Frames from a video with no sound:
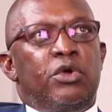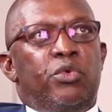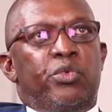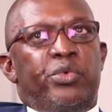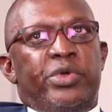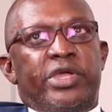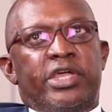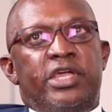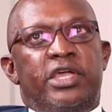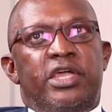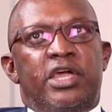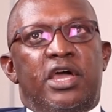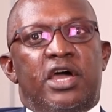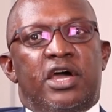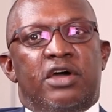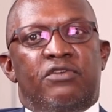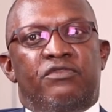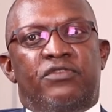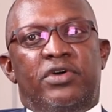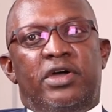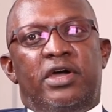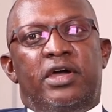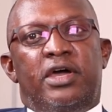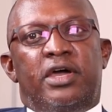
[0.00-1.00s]
We
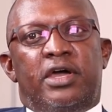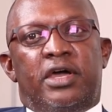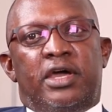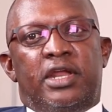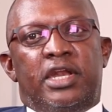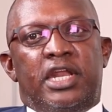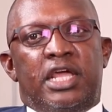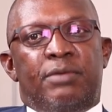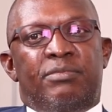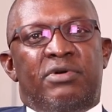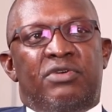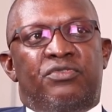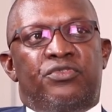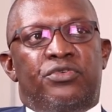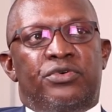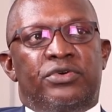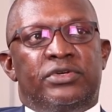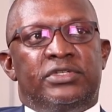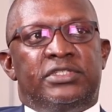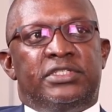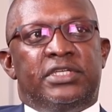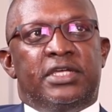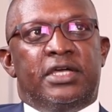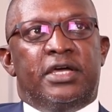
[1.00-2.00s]
have uh, a labor
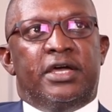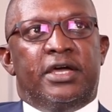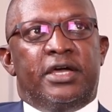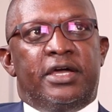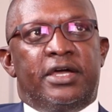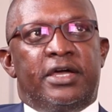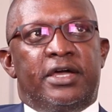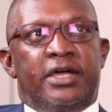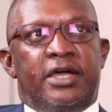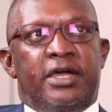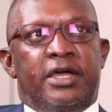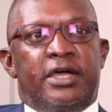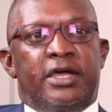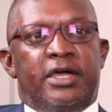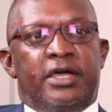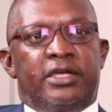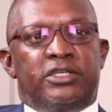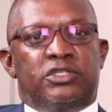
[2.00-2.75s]
force, uh, uh,